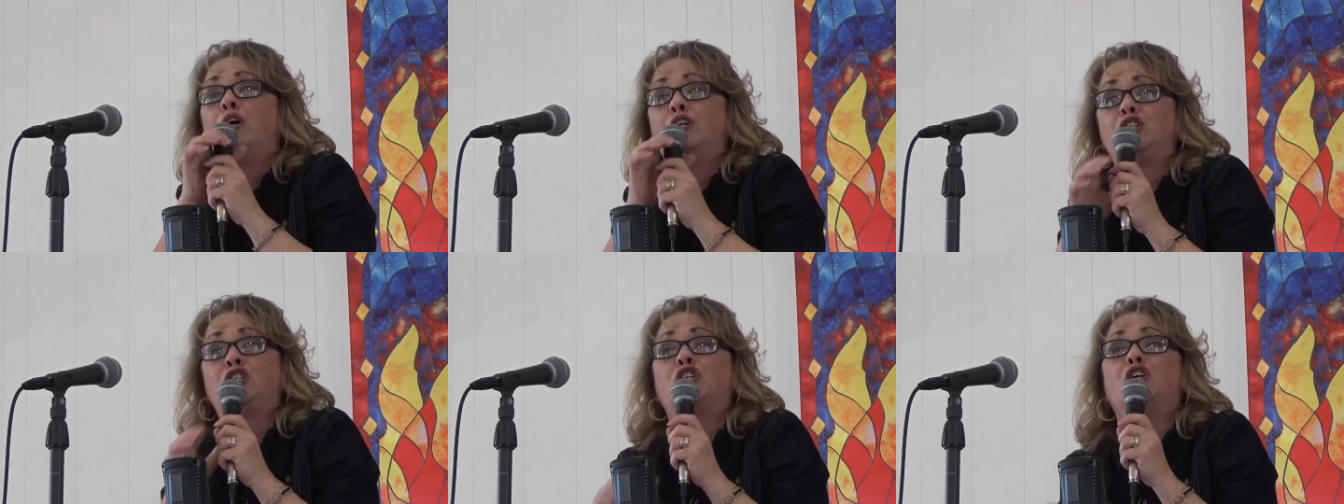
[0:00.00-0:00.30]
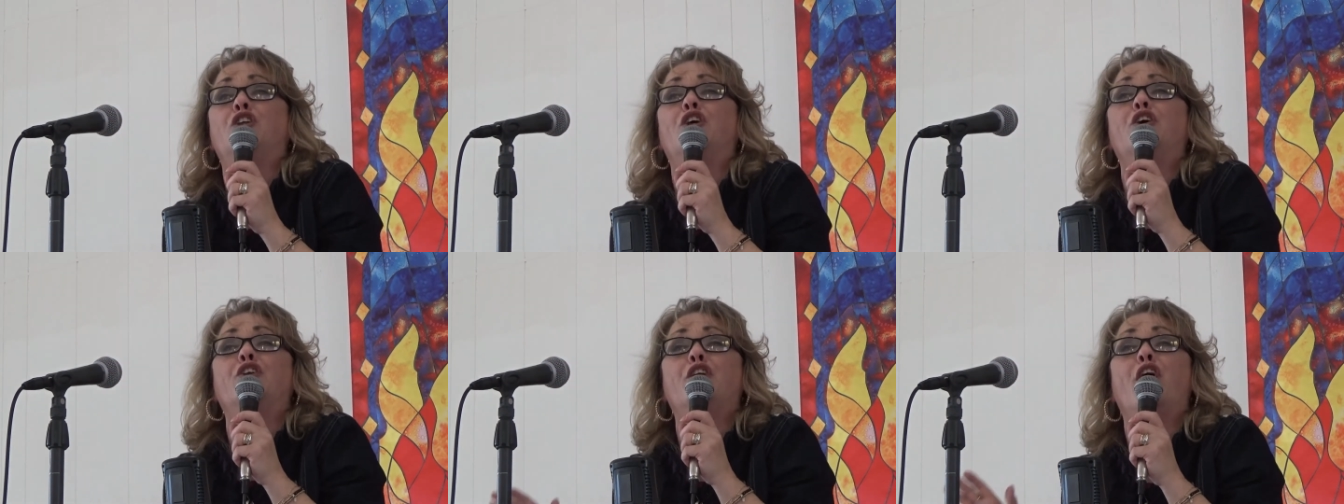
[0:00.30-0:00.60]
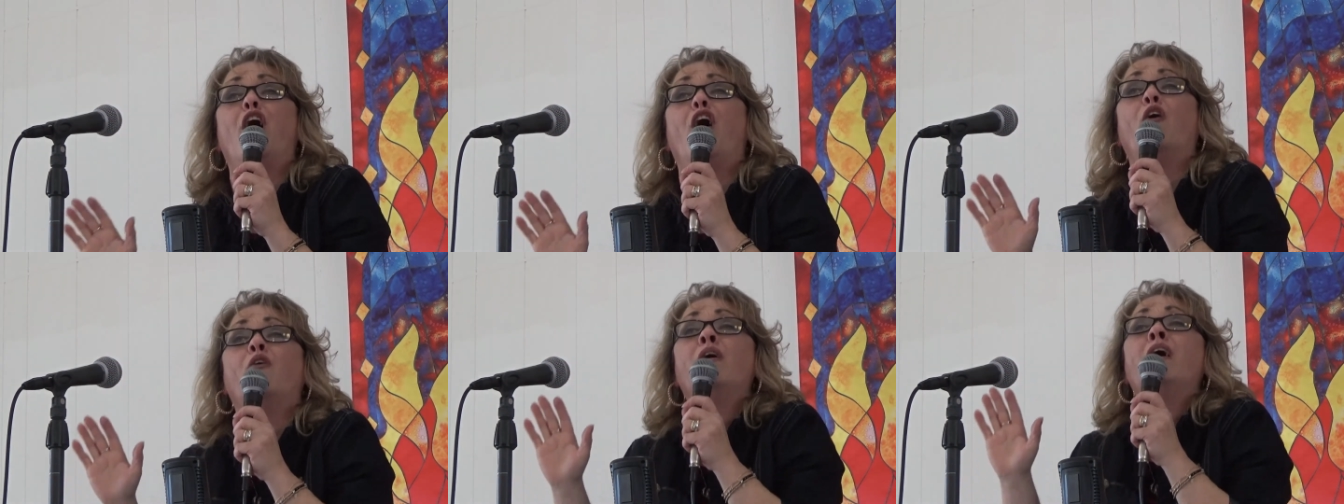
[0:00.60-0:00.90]
want you to
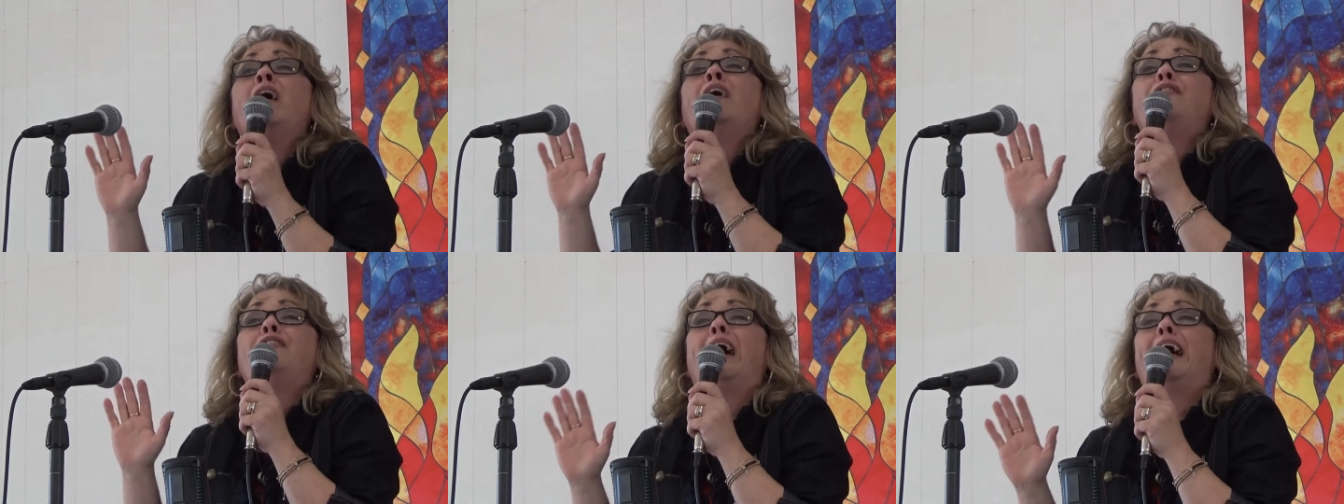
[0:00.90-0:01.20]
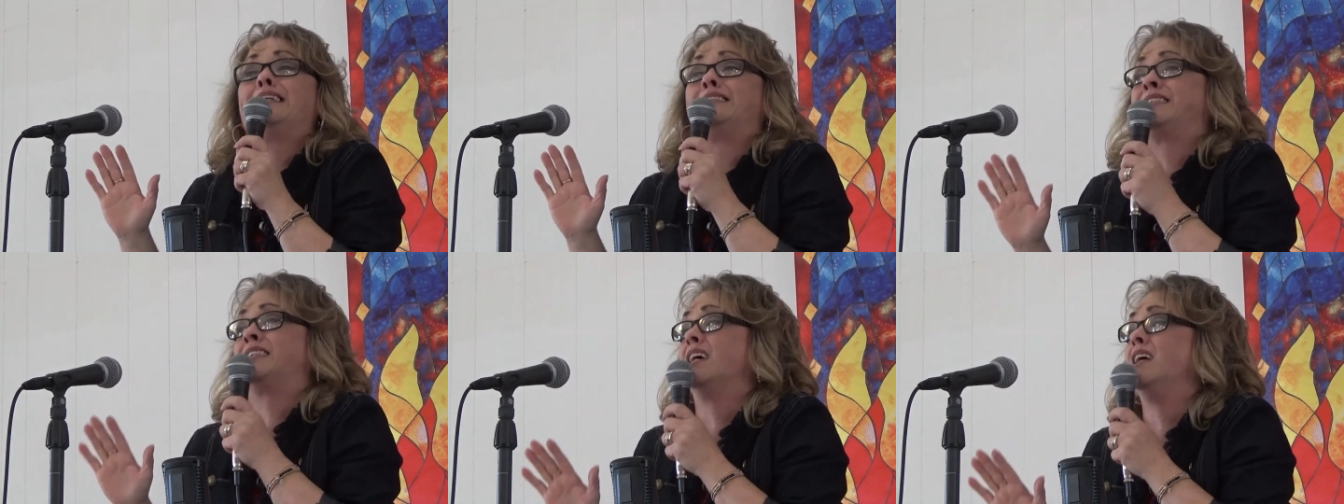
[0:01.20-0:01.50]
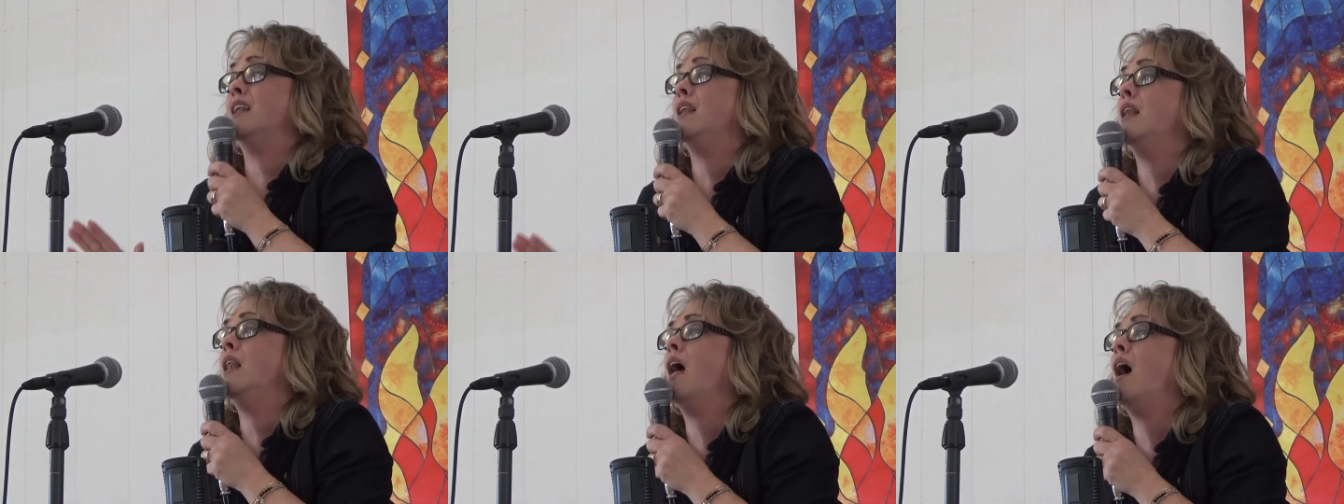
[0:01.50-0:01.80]
know that's
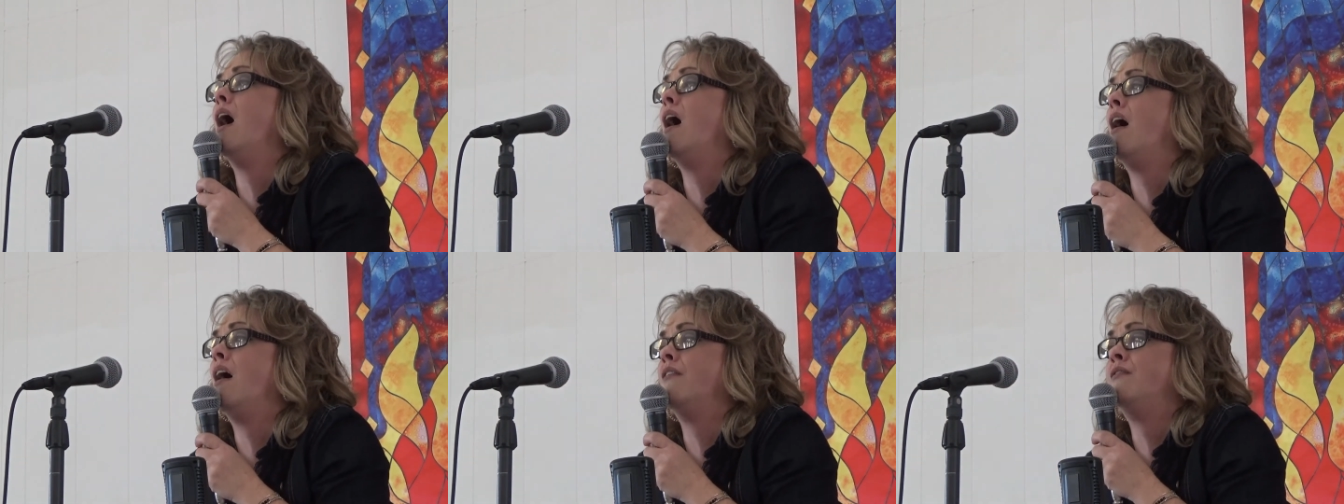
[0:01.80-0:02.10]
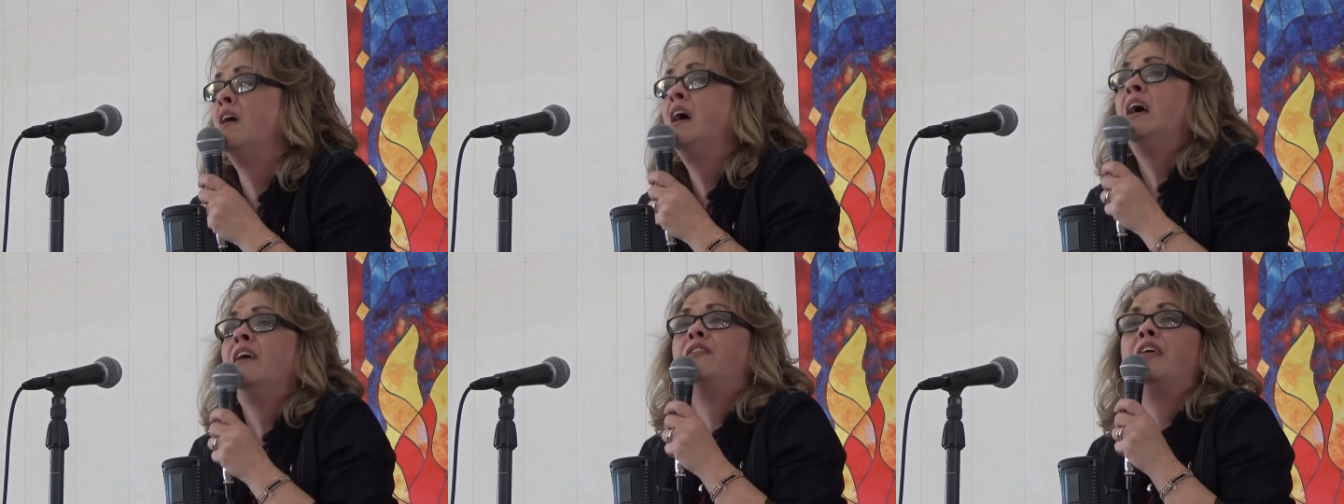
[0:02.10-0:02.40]
a love